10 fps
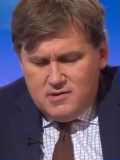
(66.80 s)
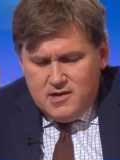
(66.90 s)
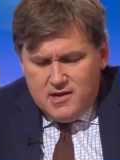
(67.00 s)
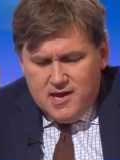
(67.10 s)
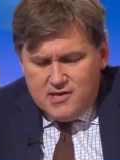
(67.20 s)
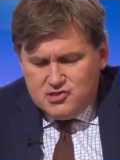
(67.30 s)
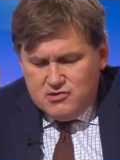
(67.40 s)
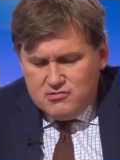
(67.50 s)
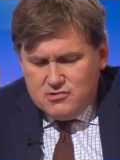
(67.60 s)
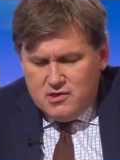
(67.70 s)
I guess,
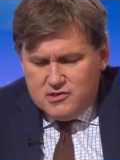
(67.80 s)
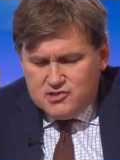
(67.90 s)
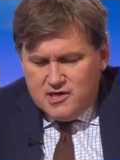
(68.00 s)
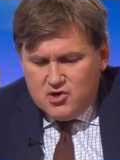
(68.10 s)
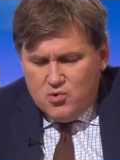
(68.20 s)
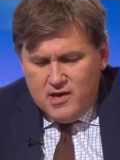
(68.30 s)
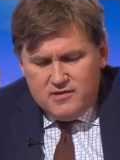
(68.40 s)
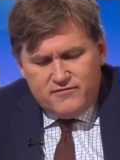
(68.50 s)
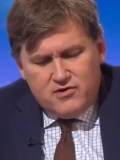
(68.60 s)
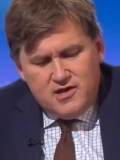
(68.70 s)
don't understand quite
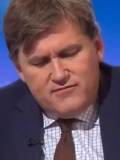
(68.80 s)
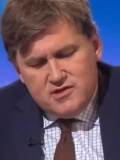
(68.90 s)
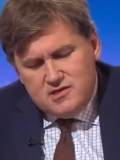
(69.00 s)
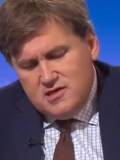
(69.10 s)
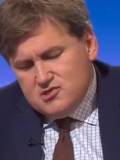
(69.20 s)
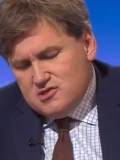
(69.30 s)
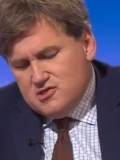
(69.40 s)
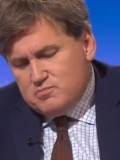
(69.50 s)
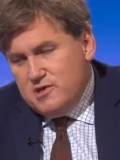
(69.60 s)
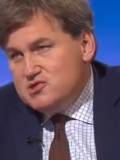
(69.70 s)
the furore, given that
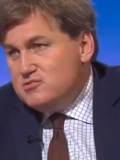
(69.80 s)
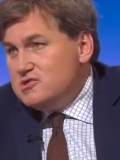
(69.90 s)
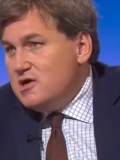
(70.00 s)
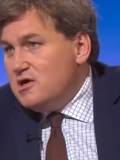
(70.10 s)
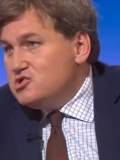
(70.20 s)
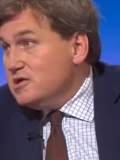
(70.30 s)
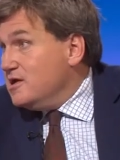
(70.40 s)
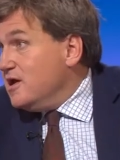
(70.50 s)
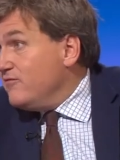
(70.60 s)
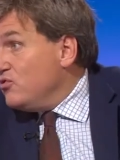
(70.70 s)
his piece was largely
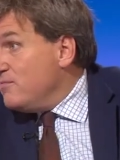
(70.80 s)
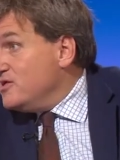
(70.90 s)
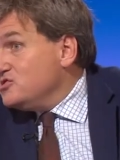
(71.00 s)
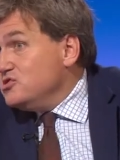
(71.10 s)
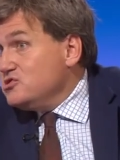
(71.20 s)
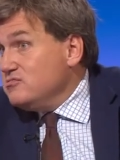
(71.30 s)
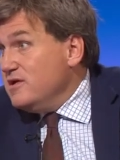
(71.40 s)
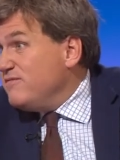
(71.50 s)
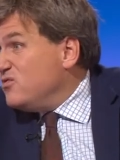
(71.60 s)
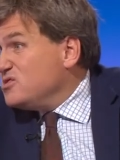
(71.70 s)
kind of on message and
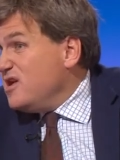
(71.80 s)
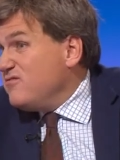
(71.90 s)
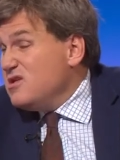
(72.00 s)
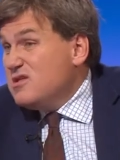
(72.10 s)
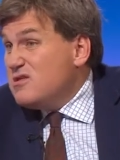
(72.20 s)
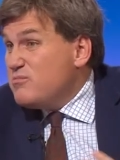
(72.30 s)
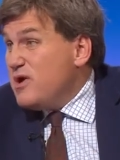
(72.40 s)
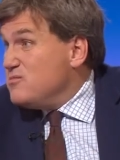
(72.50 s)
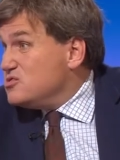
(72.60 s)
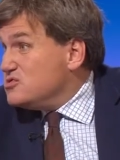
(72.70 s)
reinforcing everything that the
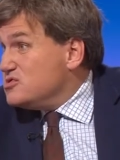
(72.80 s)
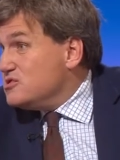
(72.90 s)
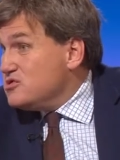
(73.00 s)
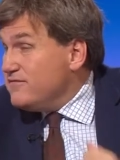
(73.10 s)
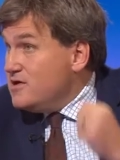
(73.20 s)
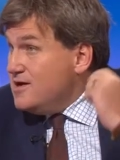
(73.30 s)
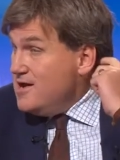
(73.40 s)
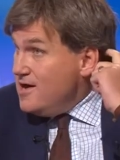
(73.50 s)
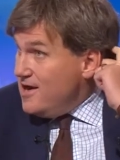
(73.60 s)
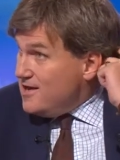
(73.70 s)
Prime Minister has said so far.
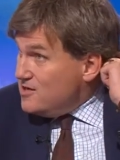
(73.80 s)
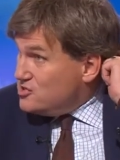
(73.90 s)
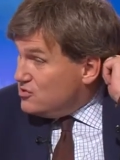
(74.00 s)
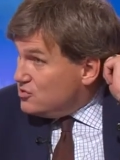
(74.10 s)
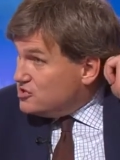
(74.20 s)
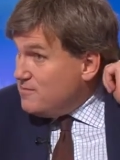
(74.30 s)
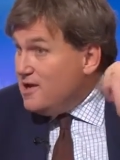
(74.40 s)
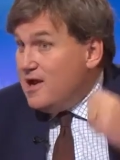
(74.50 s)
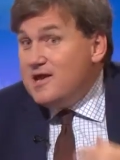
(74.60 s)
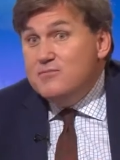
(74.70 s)
I guess it looked to me
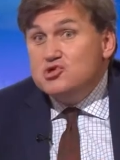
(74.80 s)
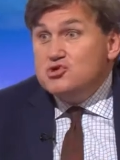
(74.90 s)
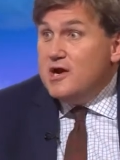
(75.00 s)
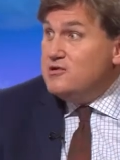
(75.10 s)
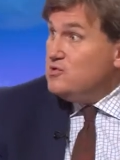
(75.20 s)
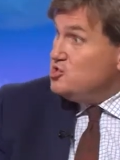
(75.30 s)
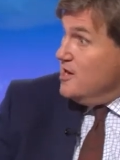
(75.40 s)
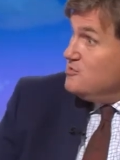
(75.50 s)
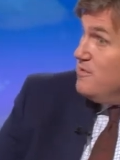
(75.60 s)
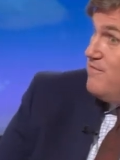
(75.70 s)
like he was trying to
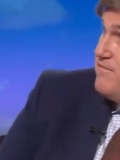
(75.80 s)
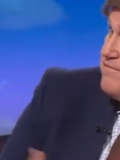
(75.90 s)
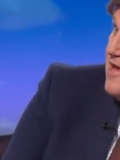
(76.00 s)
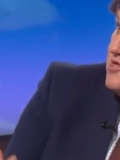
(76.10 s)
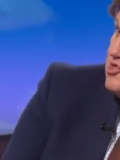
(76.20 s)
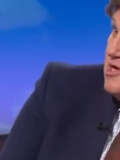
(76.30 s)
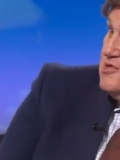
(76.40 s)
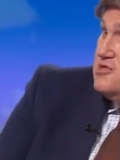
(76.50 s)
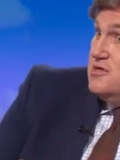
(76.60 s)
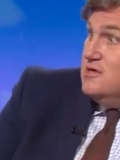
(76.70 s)
inject a bit of fizz
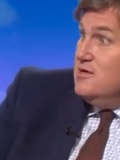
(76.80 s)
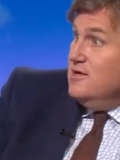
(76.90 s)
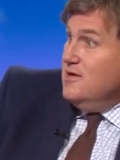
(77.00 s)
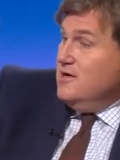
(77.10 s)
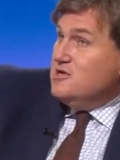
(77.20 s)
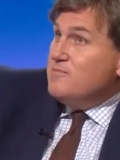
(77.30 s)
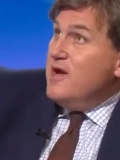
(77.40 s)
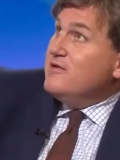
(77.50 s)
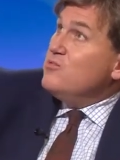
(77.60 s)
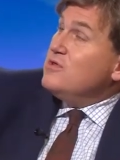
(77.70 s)
into the
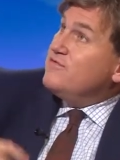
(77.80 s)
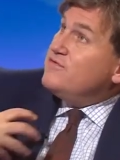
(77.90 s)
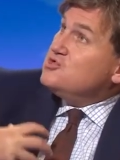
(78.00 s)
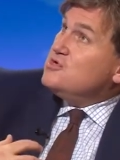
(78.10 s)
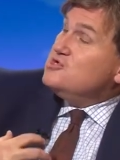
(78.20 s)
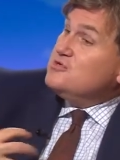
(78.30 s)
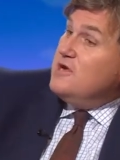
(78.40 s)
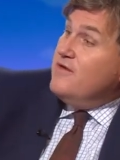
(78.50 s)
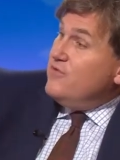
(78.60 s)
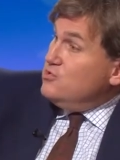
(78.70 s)
debate. And one of the frustrations, I
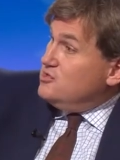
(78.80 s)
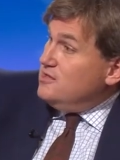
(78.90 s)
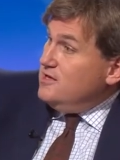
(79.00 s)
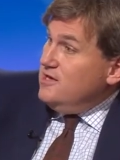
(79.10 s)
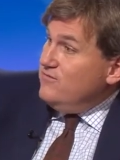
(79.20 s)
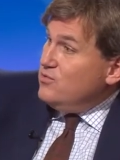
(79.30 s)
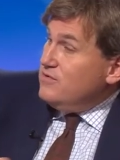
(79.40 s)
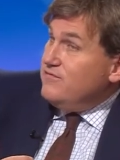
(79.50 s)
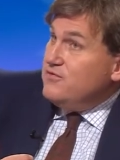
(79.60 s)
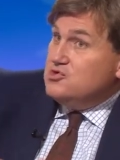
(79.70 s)
mean, I voted Leave. One
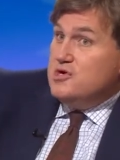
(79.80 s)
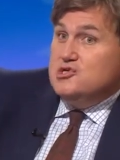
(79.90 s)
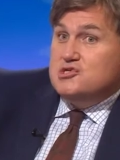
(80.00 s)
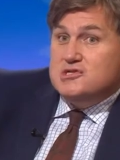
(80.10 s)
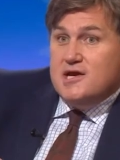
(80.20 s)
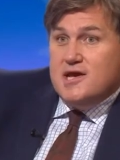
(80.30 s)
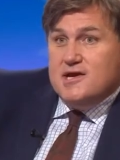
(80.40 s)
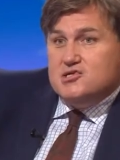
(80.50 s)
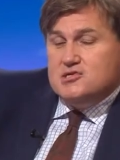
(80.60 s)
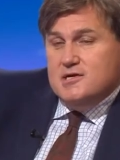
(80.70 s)
of the frustrations, I
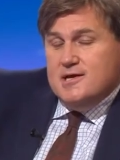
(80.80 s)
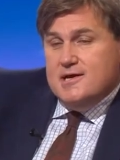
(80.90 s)
guess,